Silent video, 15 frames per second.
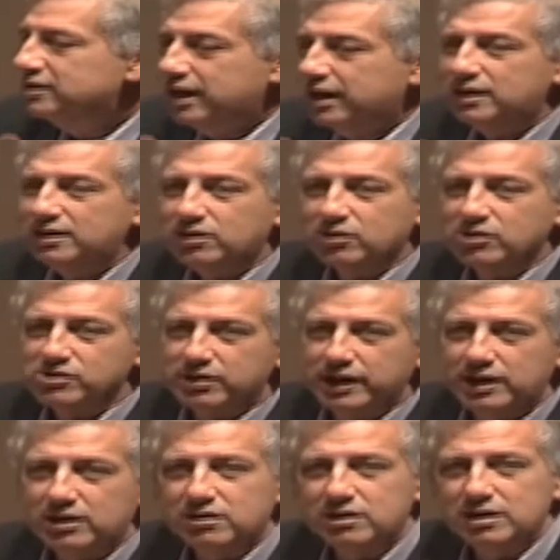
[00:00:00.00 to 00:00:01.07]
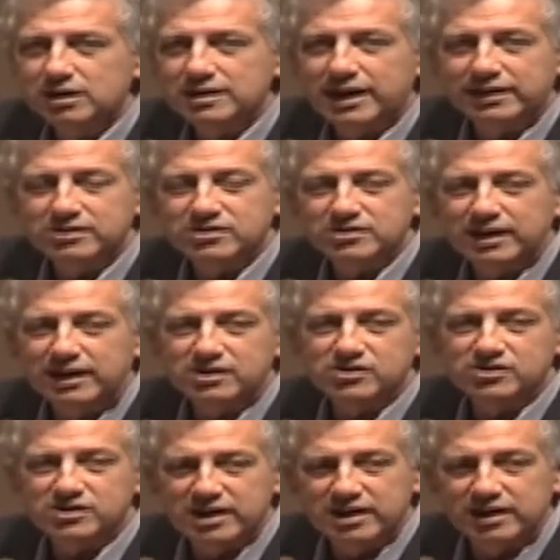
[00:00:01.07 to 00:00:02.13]
10 years later, the United States
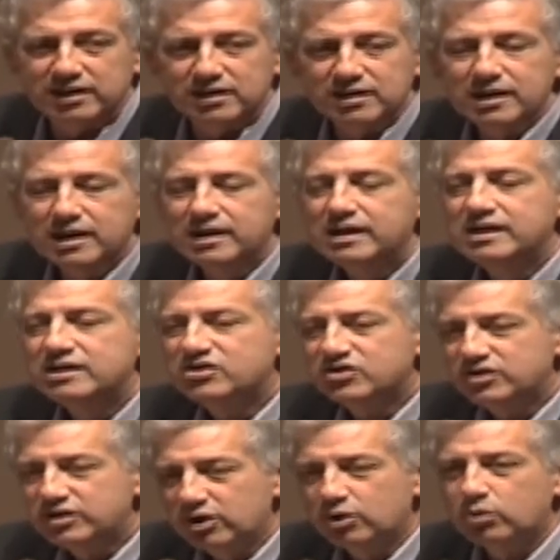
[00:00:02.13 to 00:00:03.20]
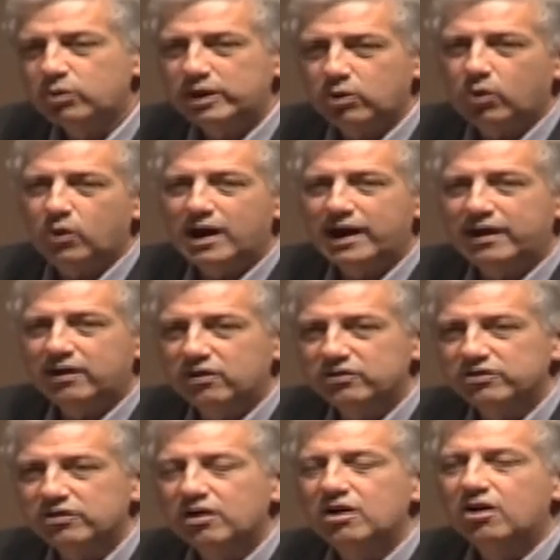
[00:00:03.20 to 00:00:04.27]
Senate still requires
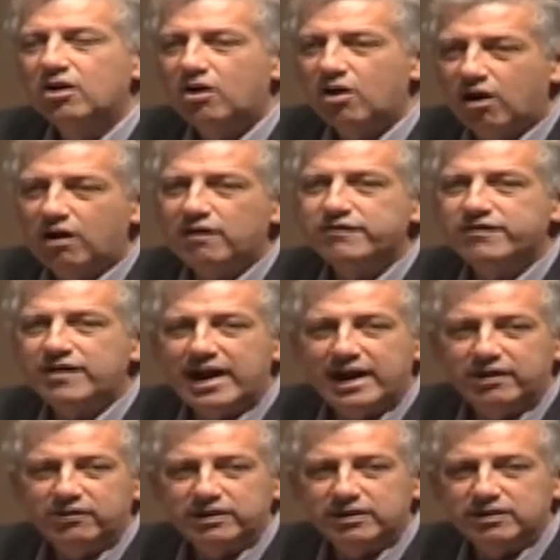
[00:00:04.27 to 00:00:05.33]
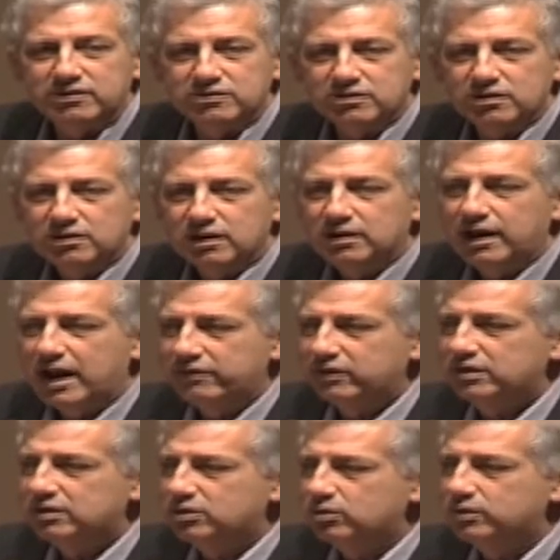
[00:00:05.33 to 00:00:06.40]
all filings having
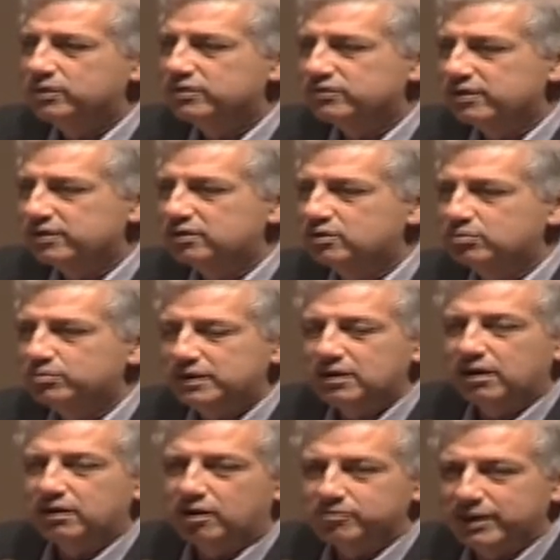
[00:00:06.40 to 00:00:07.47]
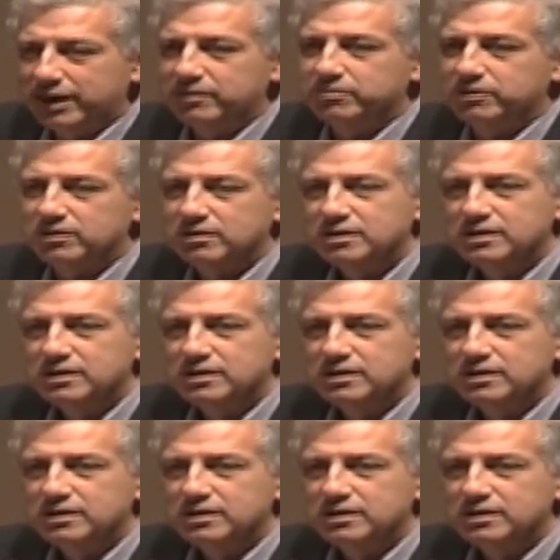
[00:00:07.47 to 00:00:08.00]
to do with the Senate to be done on paper.